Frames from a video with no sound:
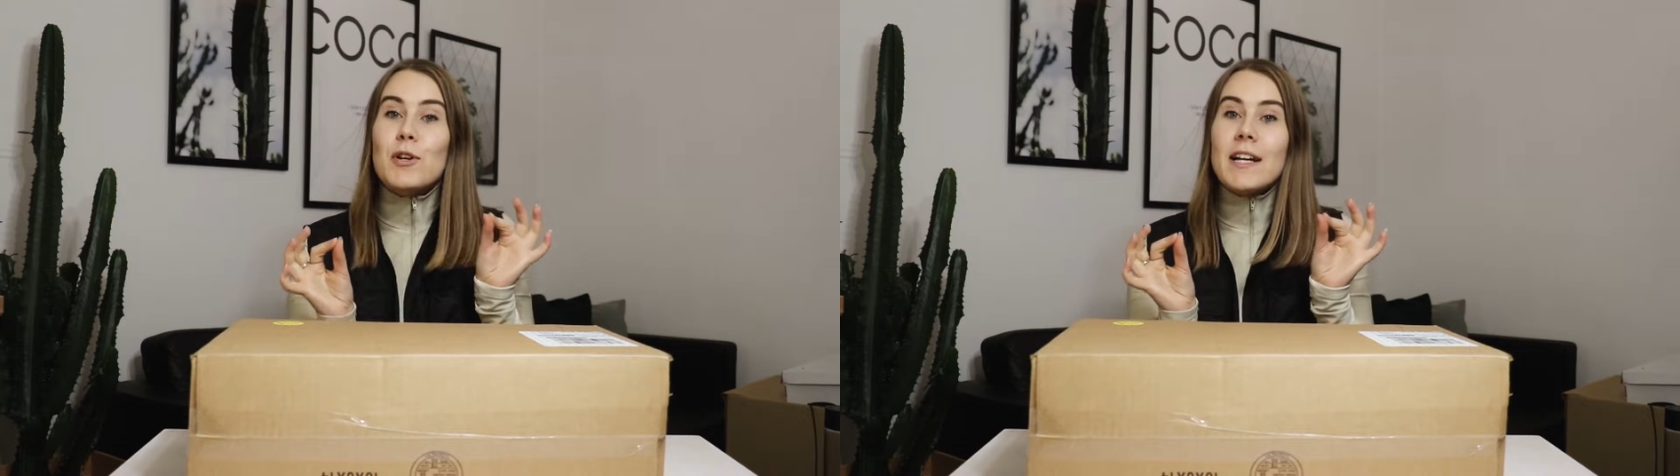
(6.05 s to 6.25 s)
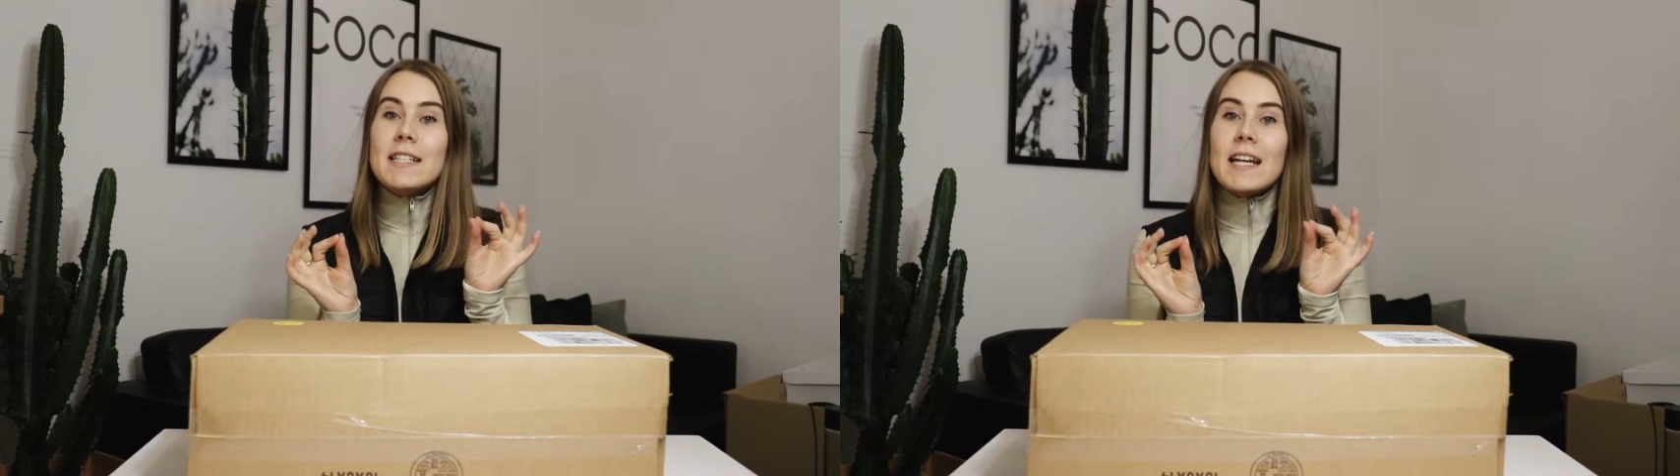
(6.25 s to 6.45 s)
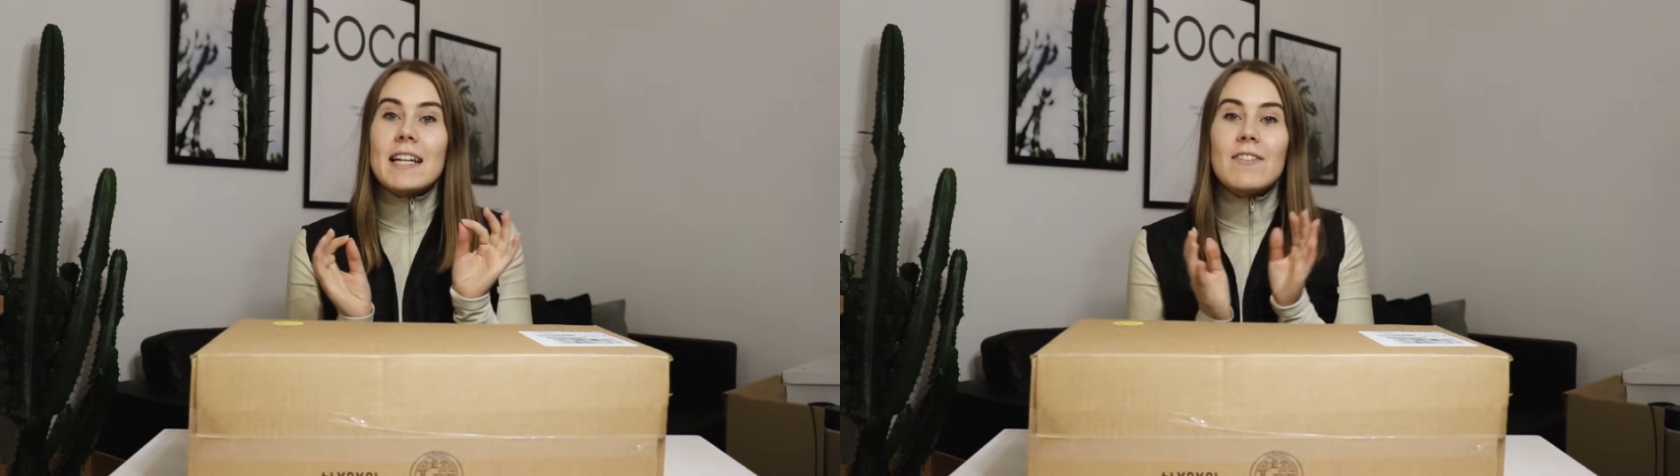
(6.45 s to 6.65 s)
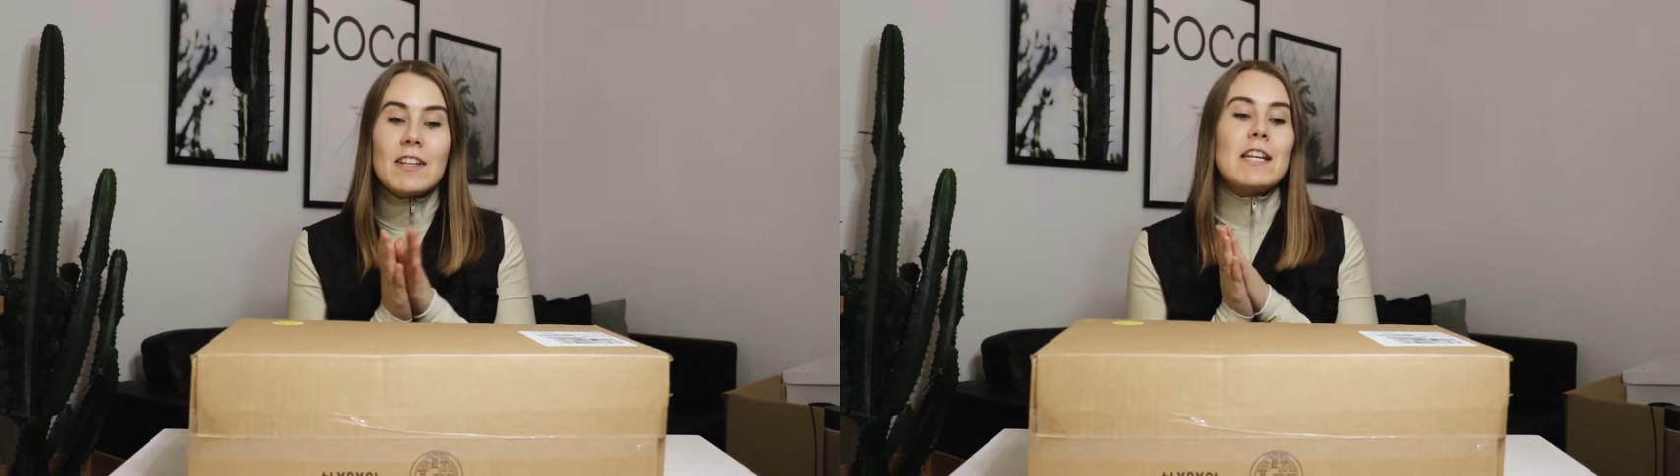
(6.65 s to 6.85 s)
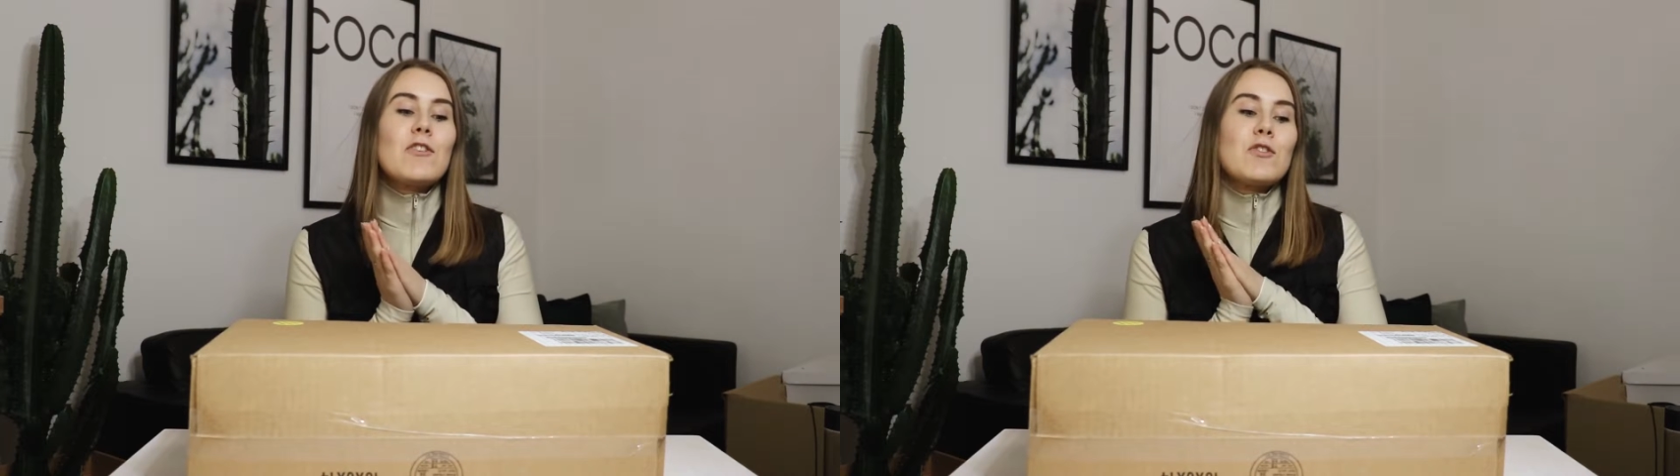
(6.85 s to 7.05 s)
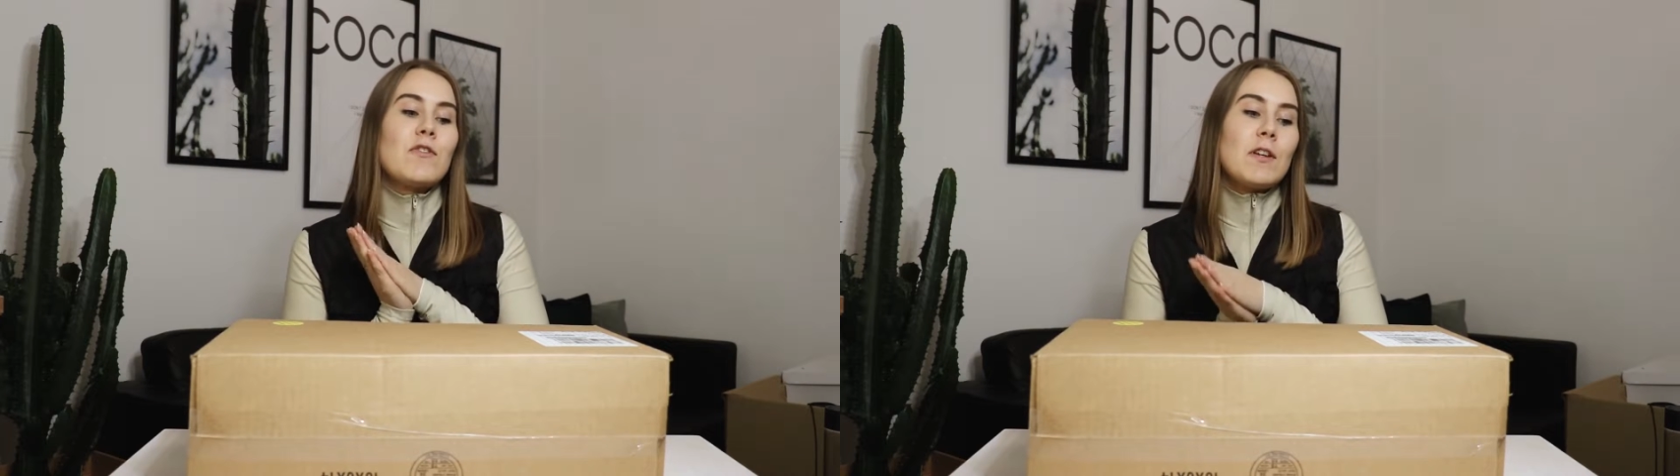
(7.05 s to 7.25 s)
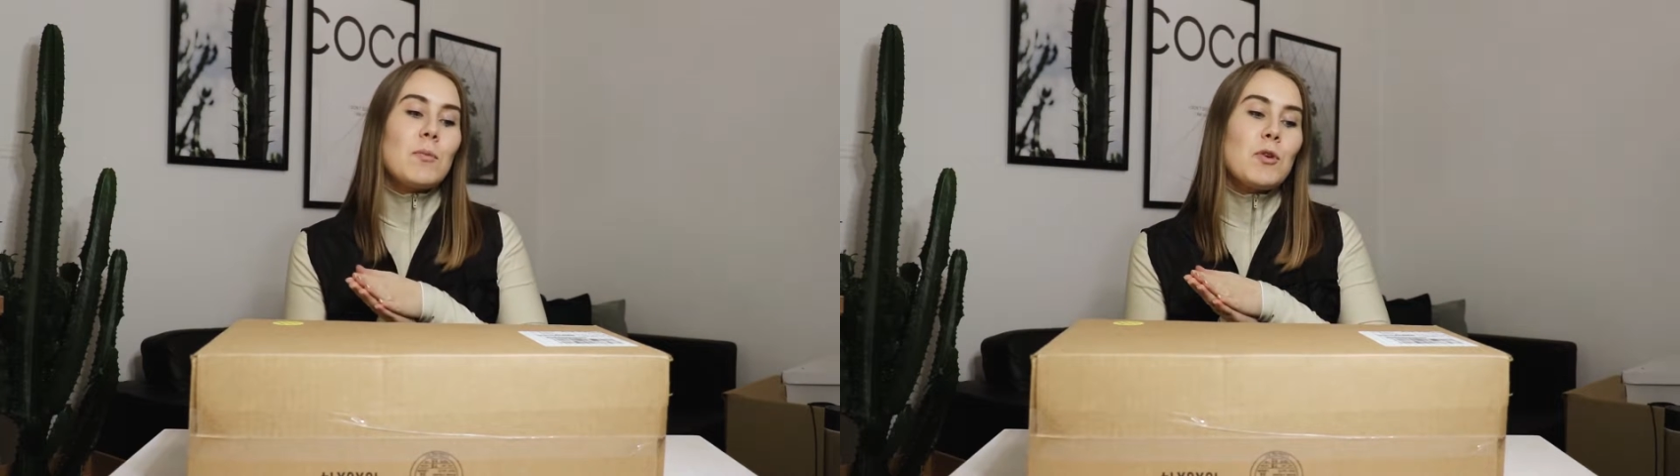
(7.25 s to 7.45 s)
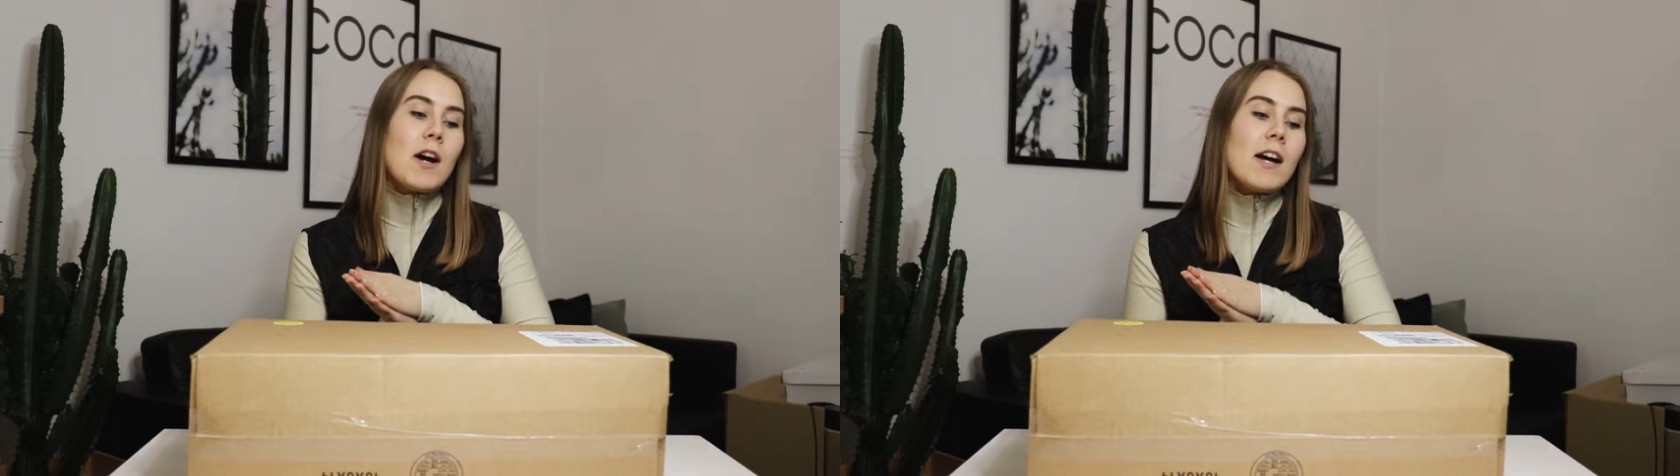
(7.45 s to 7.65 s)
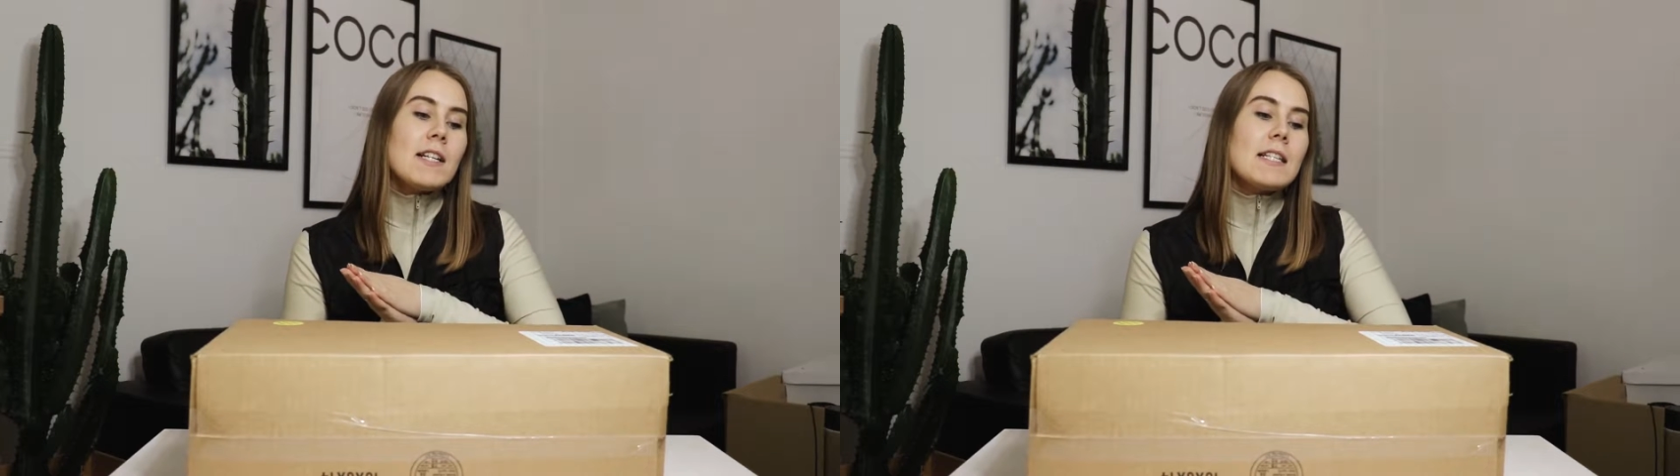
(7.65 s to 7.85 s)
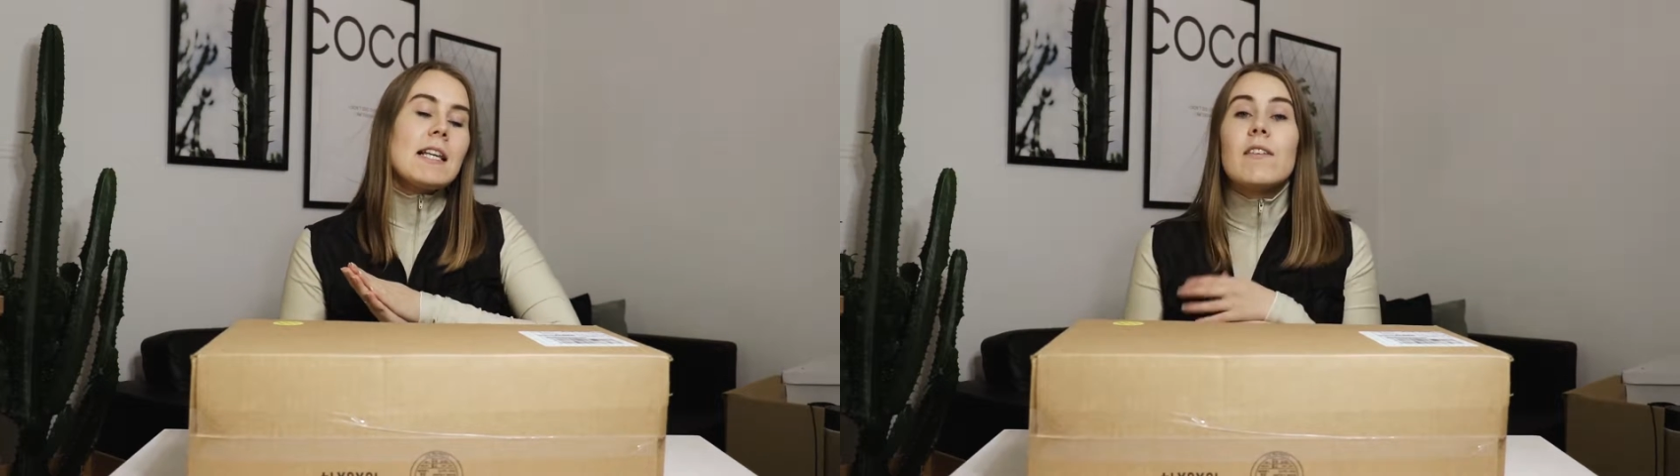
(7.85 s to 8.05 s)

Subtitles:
exciting video to film you guys.